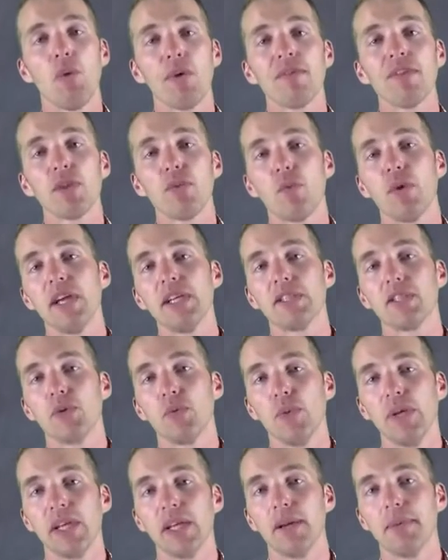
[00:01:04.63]
one of the ways that
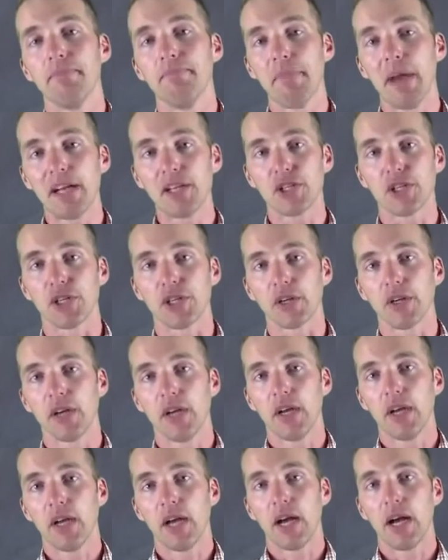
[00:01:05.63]
we can measure
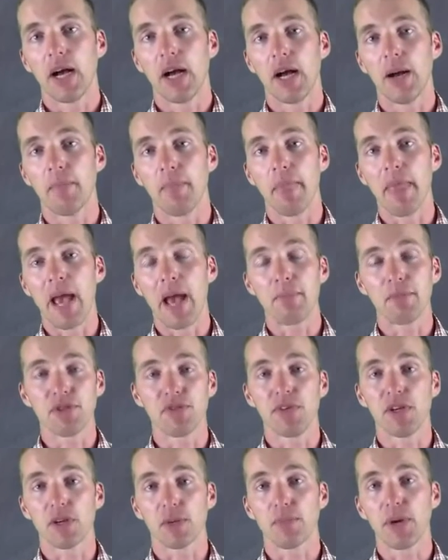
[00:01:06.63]

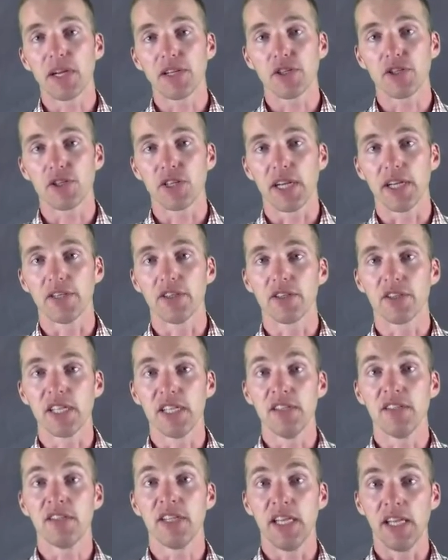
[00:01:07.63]
atmospheric pressure changes
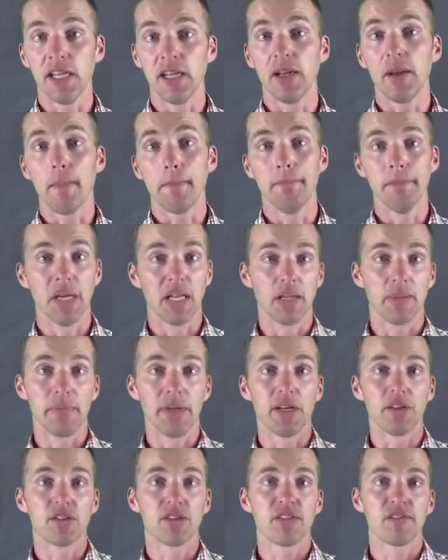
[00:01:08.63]
is in
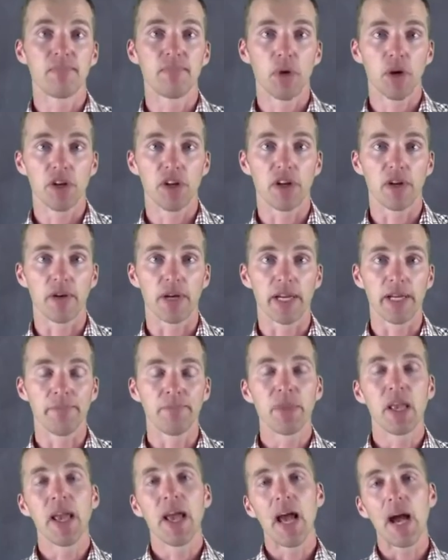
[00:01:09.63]
millimeters of mercury.
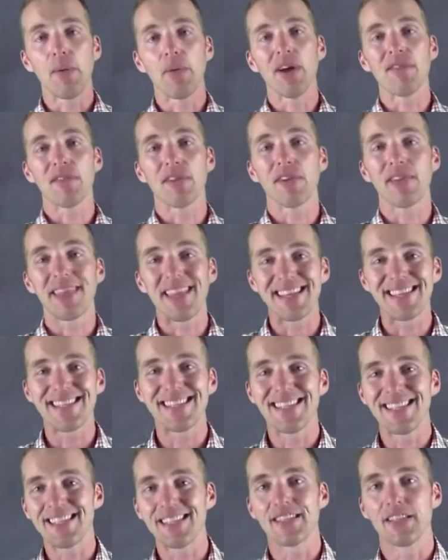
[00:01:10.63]
However, this
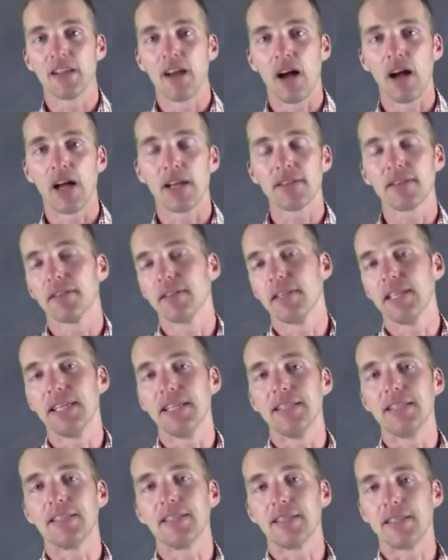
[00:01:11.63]
is not
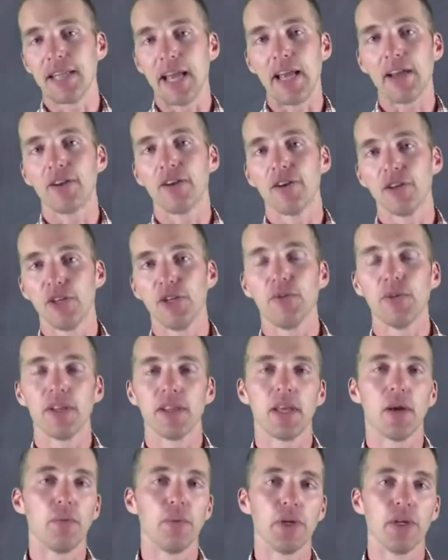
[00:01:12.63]
the standard unit
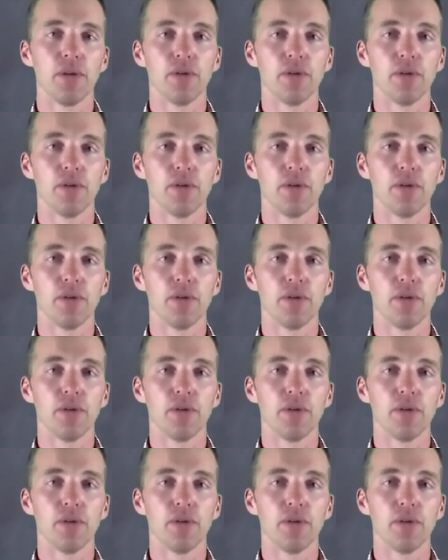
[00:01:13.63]
that we